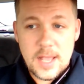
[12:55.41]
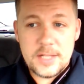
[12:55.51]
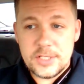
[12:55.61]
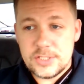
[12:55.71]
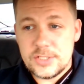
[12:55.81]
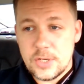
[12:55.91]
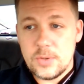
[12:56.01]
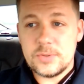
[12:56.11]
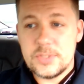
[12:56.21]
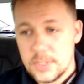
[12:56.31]
I just
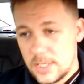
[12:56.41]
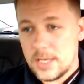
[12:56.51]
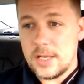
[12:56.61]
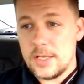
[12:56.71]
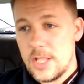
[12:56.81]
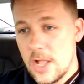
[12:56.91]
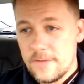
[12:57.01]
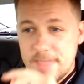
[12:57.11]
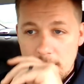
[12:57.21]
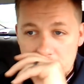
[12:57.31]
don't. Uh, you know,
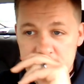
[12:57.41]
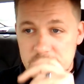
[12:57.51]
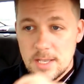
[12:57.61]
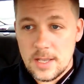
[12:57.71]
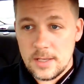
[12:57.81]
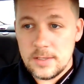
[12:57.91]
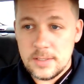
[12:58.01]
if that was, uh,